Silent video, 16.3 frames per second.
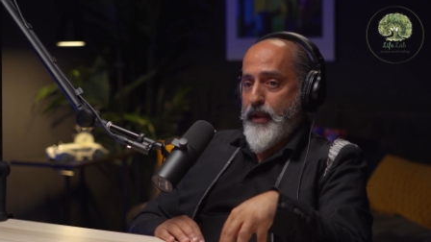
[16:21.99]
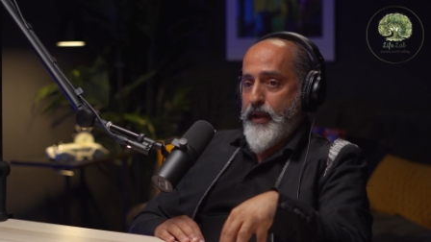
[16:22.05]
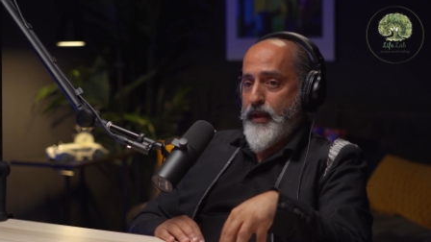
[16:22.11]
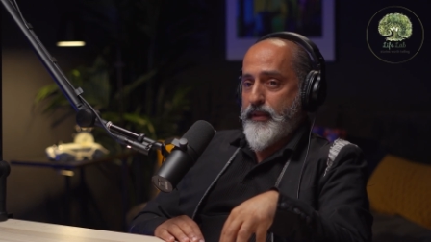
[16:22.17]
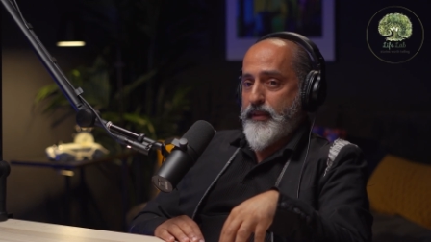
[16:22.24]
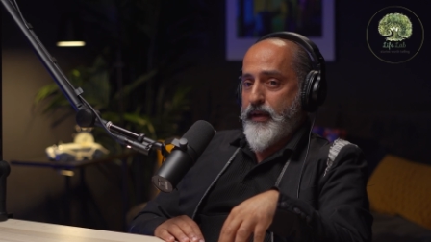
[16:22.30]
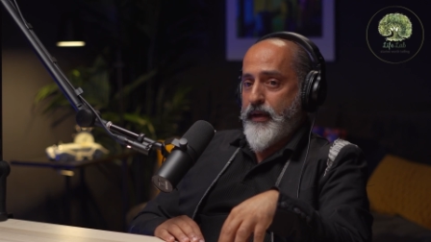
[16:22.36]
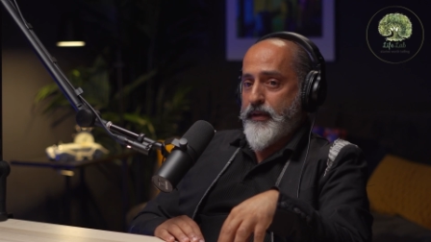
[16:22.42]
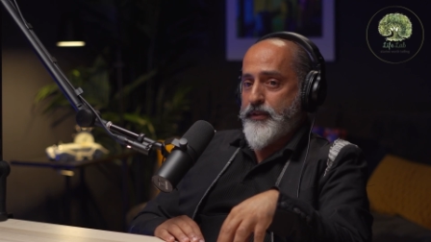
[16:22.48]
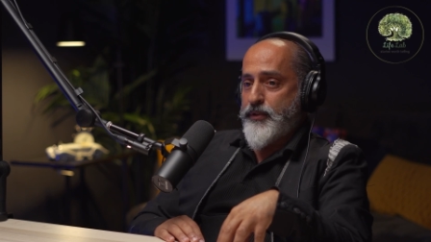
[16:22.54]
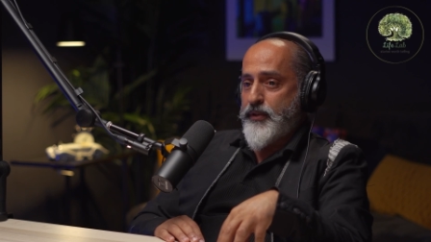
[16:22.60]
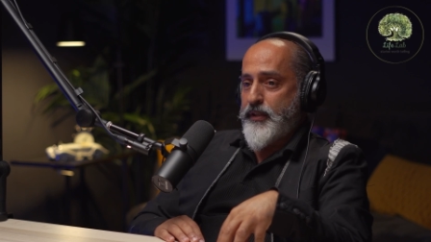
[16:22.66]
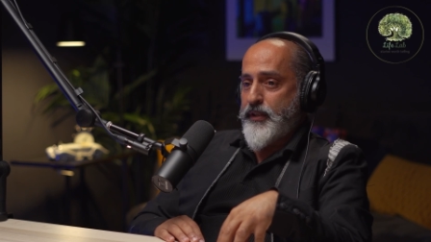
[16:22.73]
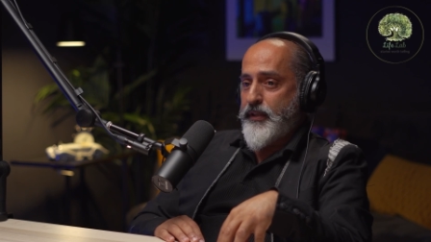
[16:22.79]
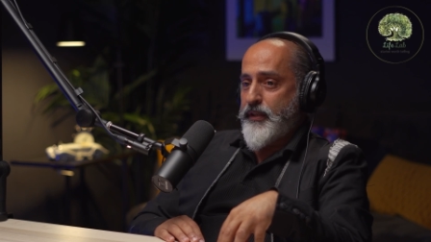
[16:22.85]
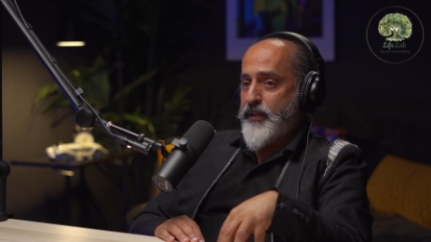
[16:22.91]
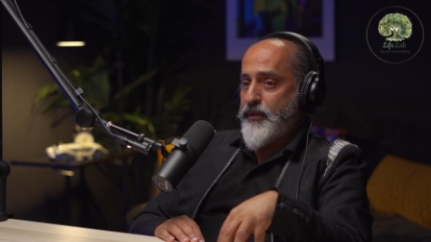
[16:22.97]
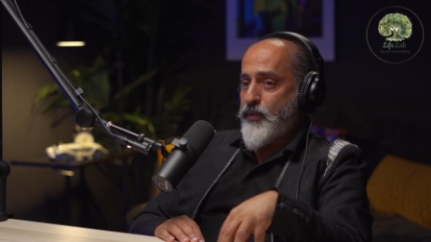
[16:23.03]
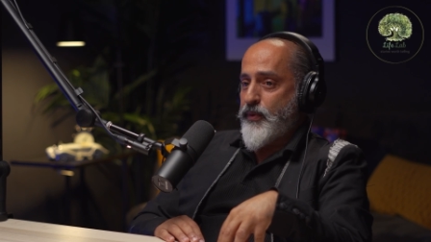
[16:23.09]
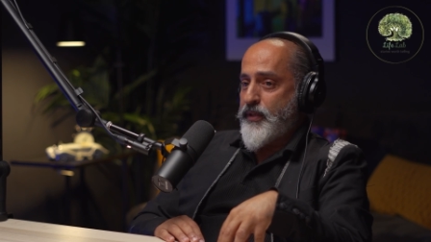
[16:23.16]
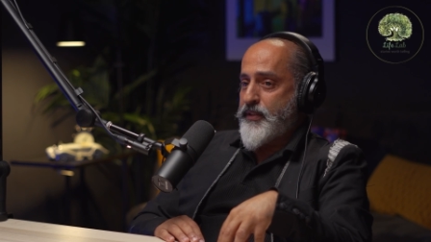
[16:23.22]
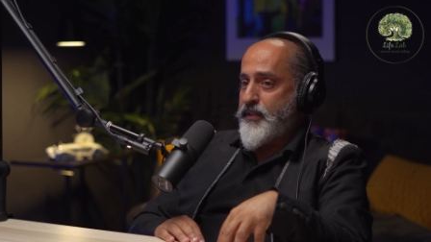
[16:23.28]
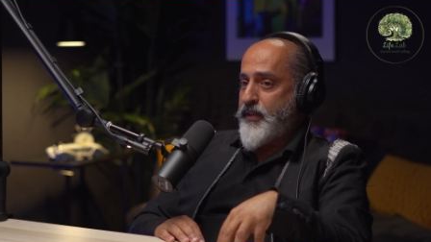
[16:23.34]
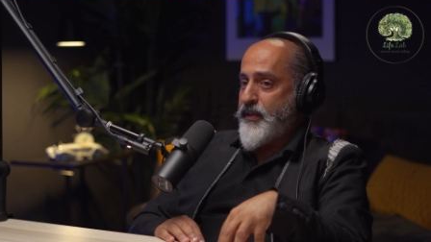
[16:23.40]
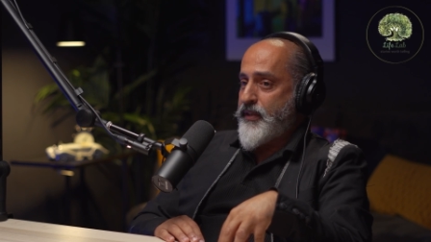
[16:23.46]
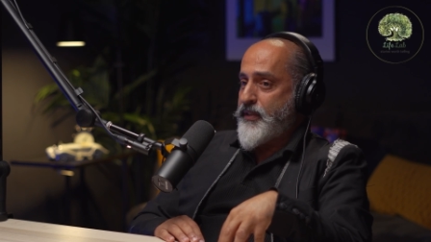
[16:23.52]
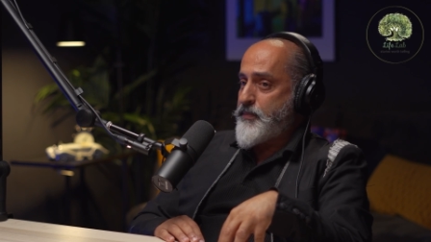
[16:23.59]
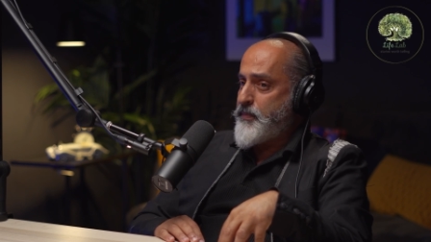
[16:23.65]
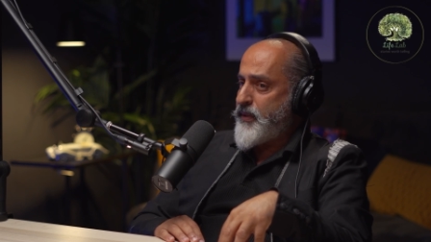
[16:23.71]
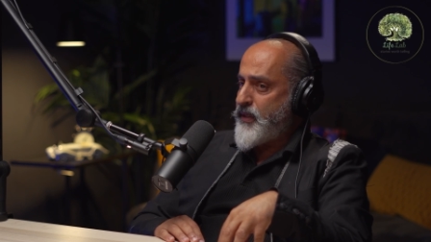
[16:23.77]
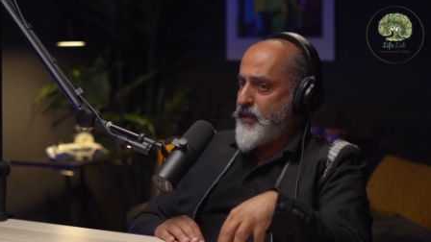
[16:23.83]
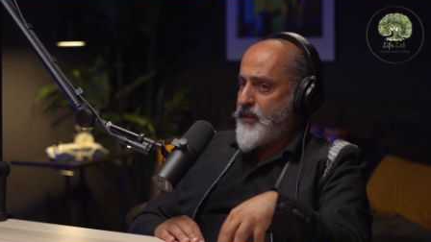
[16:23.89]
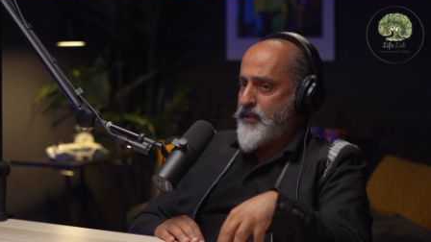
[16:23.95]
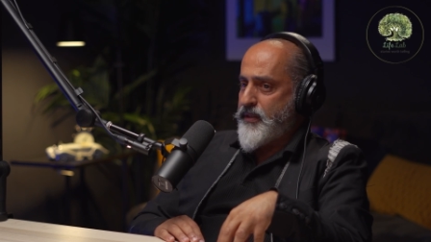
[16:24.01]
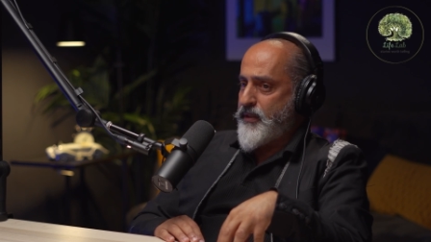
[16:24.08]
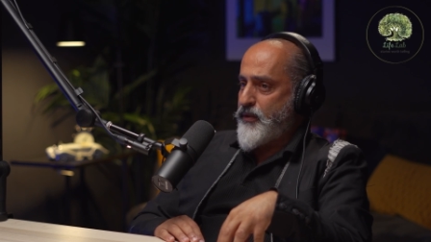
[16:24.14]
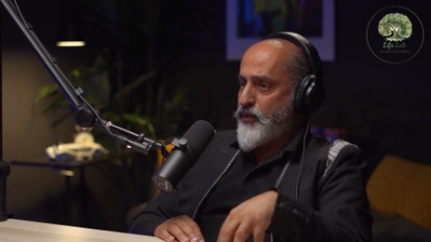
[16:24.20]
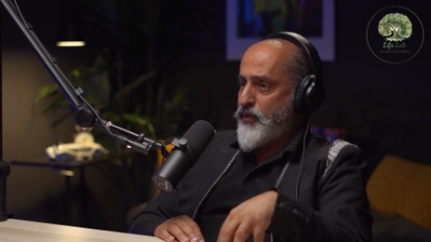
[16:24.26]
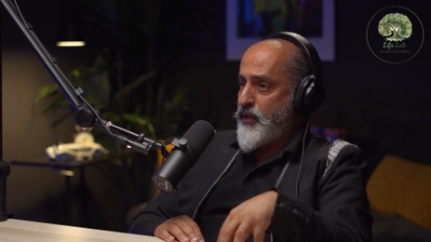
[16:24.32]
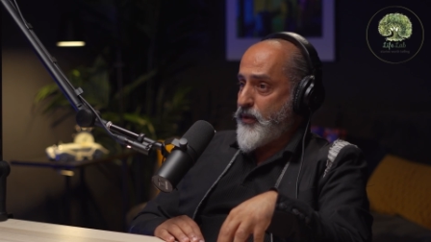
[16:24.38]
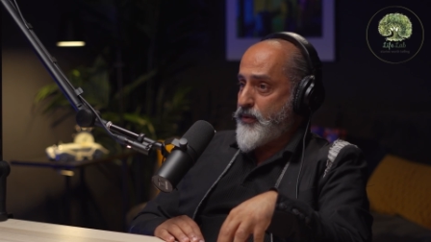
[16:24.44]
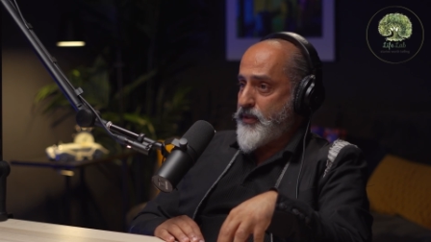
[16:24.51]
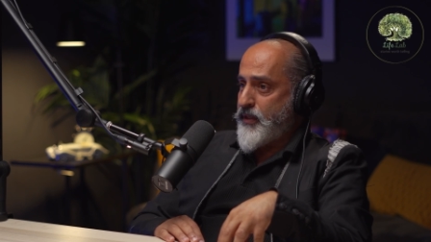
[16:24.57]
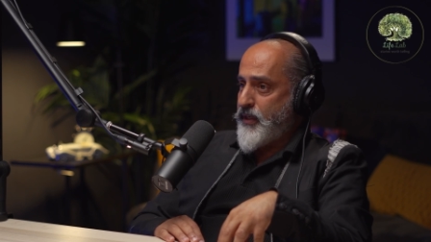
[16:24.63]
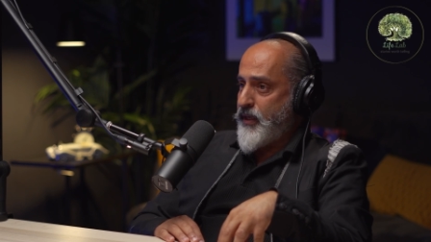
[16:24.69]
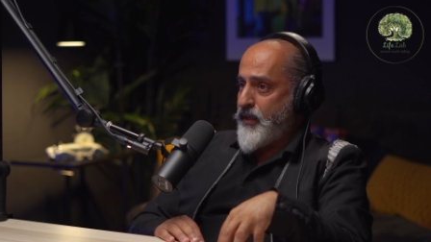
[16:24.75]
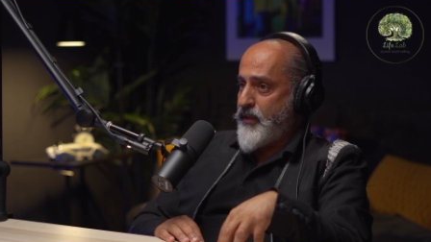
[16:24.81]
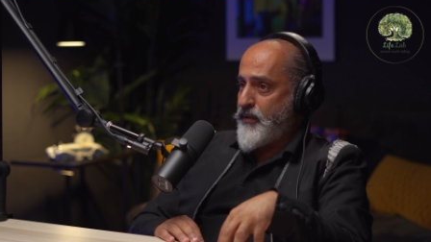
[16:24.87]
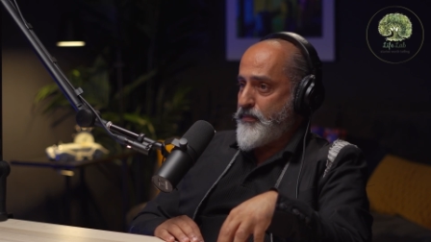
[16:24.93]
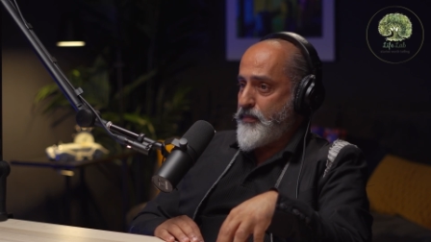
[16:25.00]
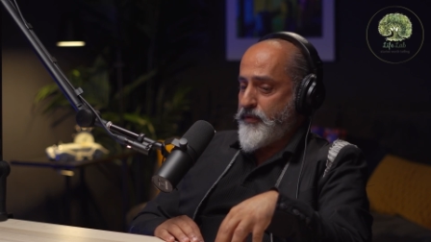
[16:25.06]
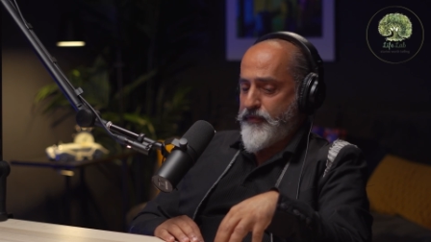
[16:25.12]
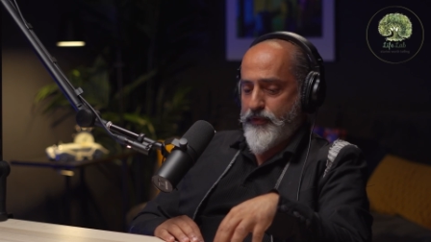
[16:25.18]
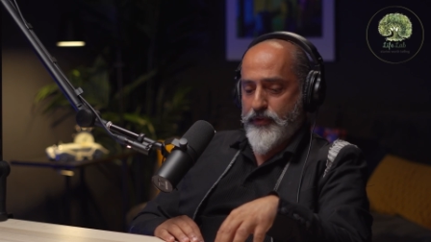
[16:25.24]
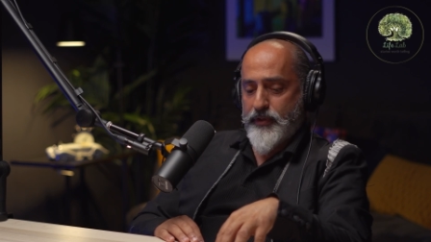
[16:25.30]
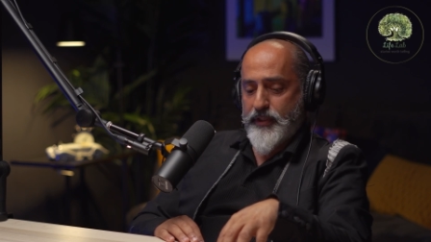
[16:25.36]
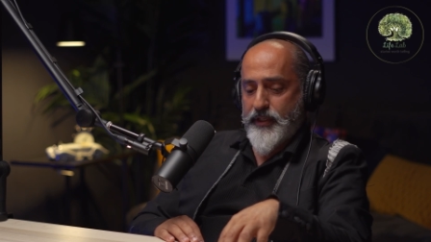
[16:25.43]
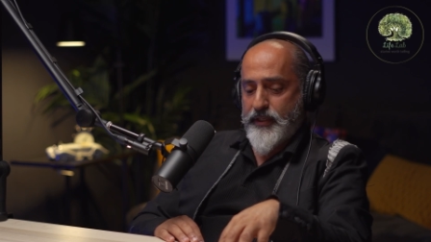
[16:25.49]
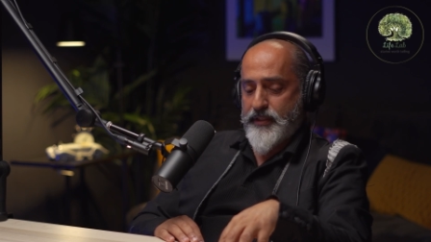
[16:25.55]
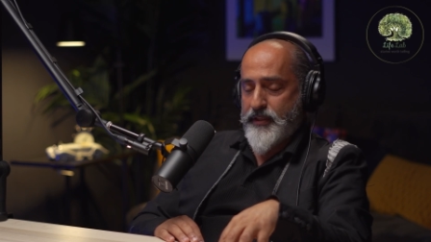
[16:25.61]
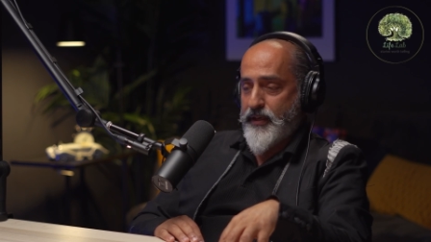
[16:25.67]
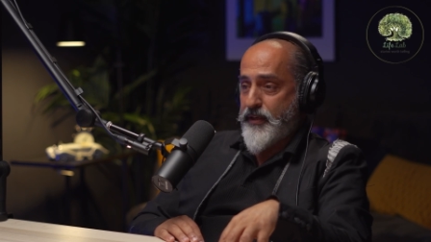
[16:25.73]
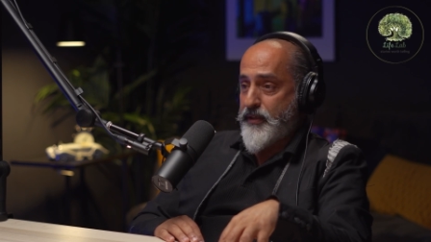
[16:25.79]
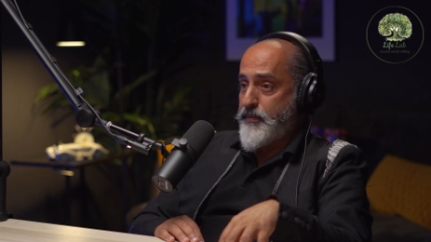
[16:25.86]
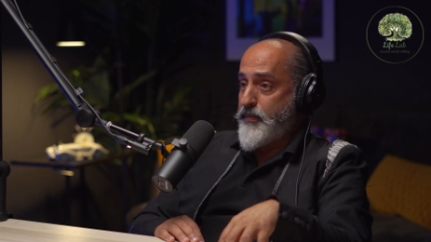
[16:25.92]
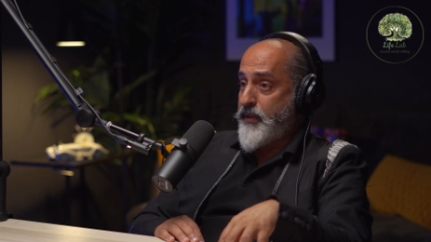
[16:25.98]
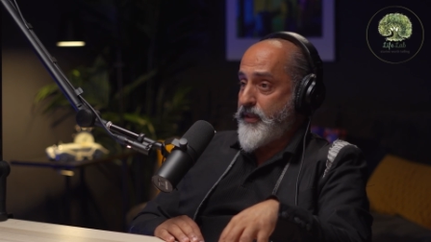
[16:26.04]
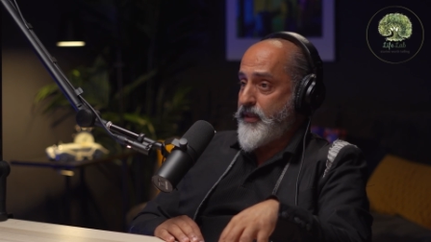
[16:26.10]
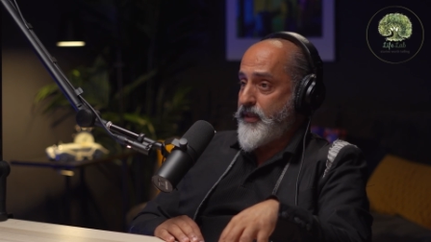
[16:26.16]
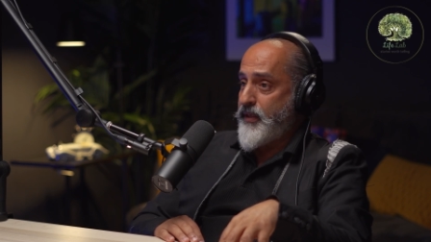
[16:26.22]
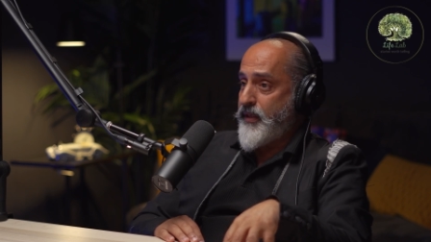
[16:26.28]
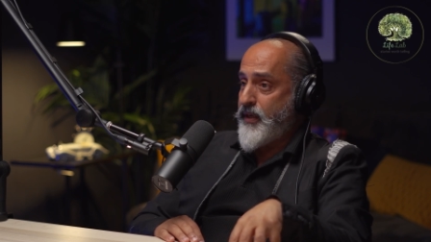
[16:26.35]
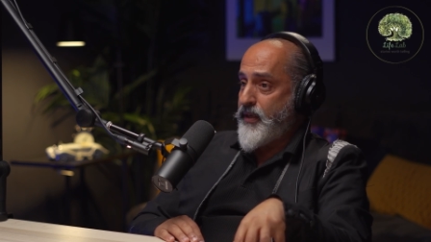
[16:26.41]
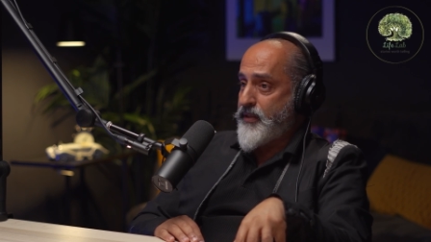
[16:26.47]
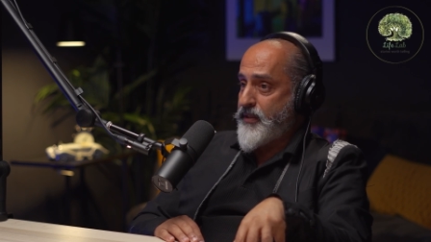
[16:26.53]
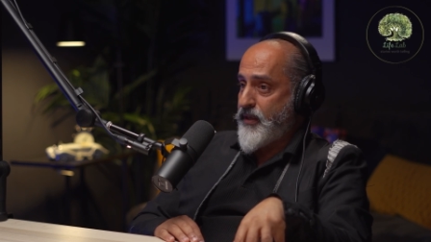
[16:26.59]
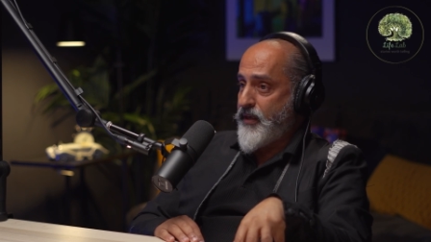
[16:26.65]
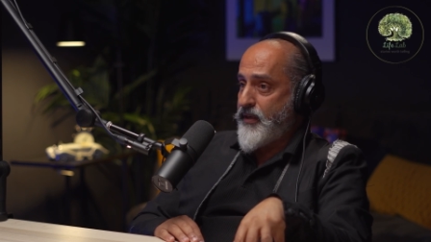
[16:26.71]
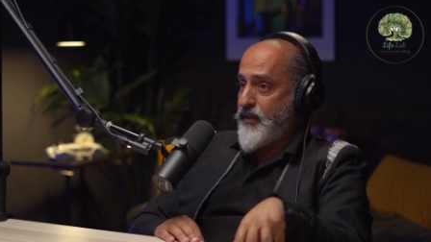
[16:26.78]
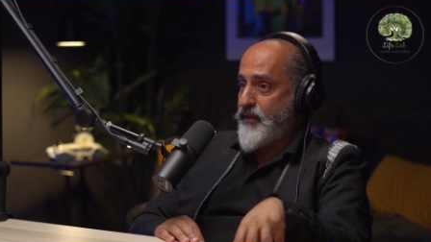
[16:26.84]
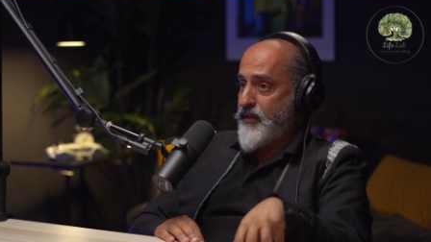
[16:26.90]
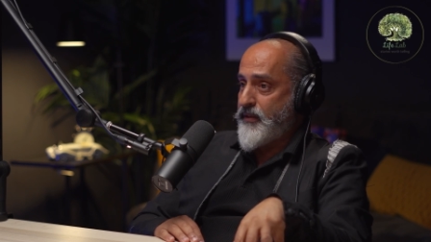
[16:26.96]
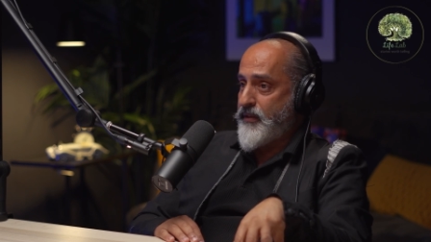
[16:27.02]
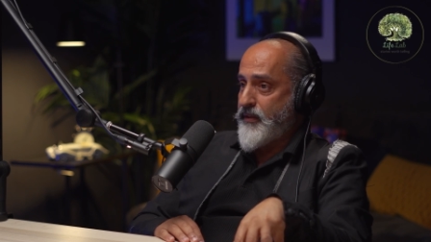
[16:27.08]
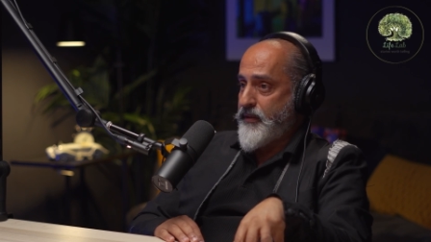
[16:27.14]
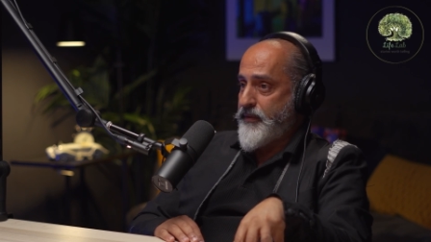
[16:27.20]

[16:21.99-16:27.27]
and actually it was an experience in 2008 before they start building Yas Island.